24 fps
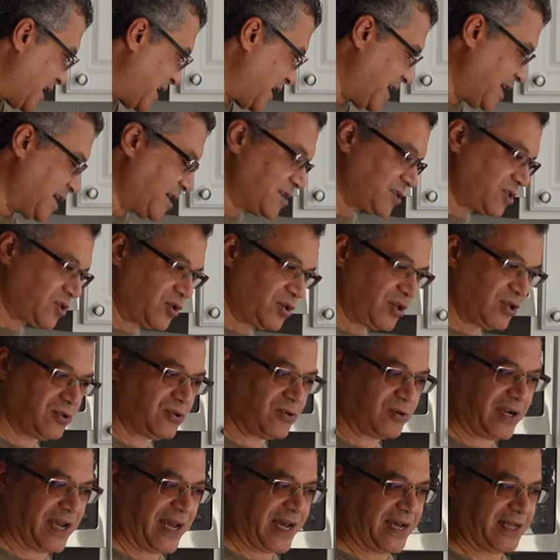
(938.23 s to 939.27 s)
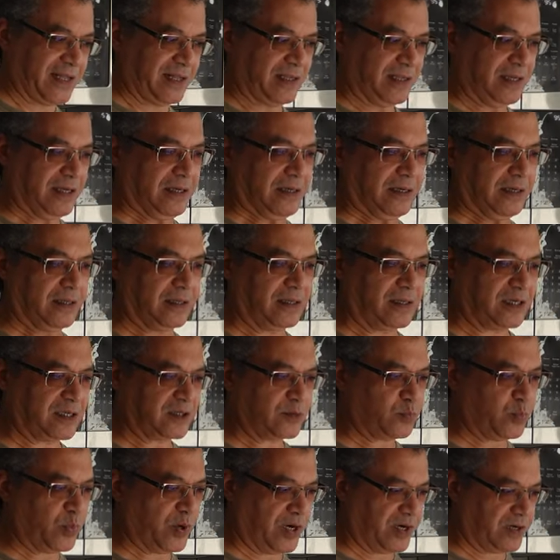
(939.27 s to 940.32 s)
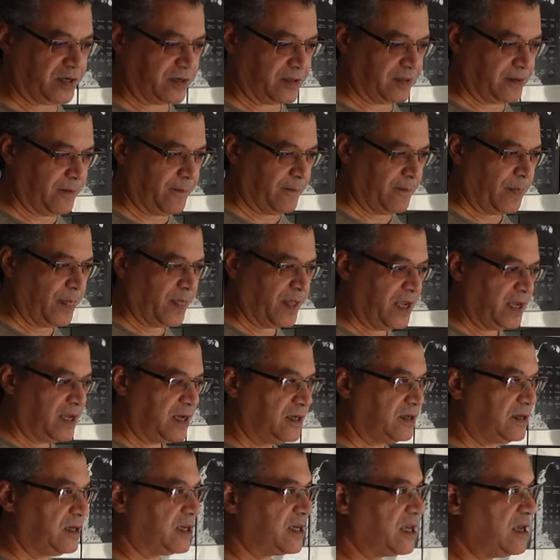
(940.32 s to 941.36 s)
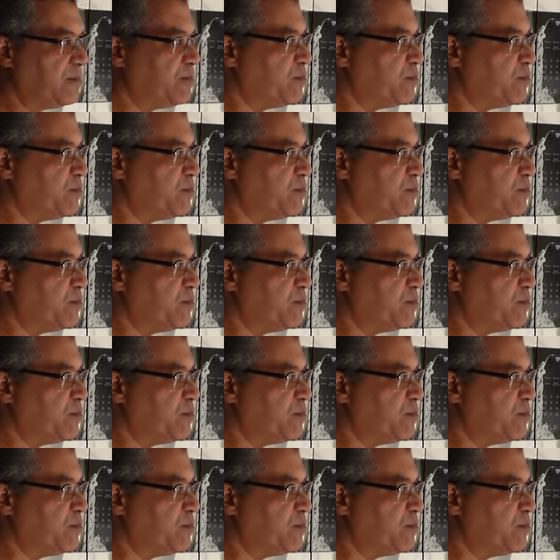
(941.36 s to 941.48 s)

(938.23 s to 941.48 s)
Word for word: here, so you don't add this part. You keep